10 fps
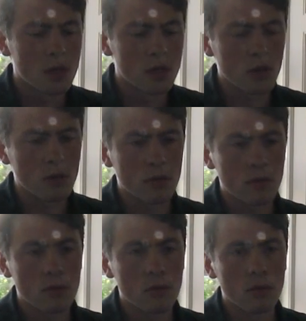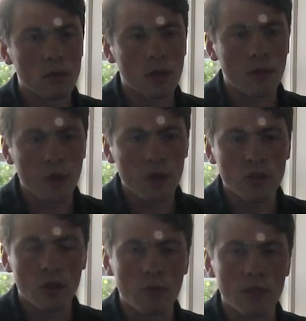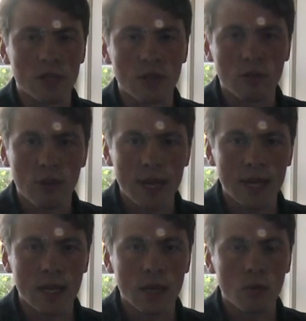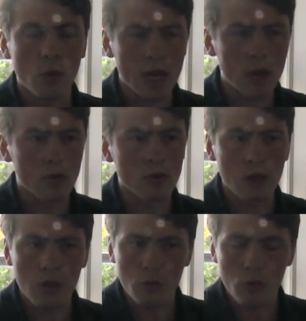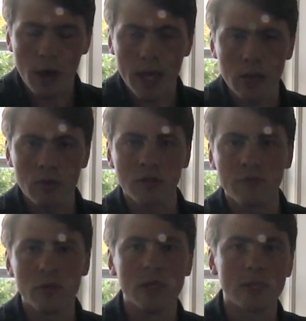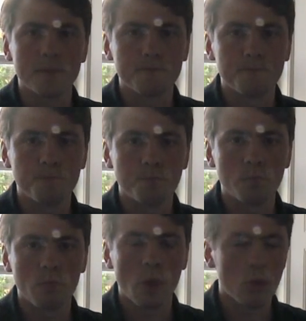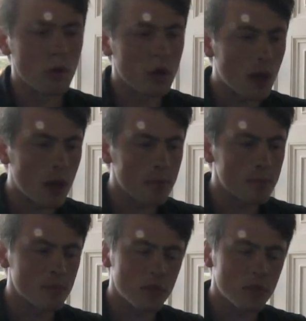So if we use our reason correctly, what he calls the right use of reason, we will come